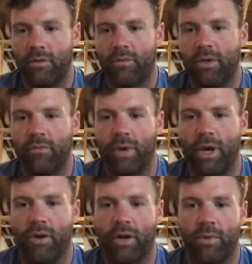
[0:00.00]
give
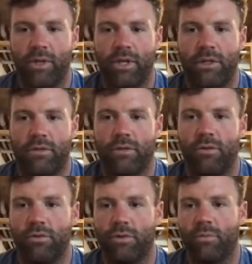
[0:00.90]
bad recommendations or
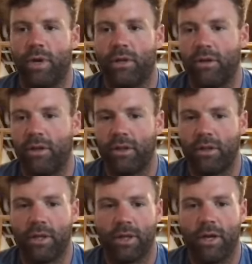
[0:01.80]
lose respect or anything
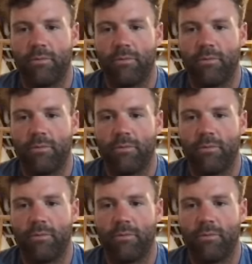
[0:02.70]
like that.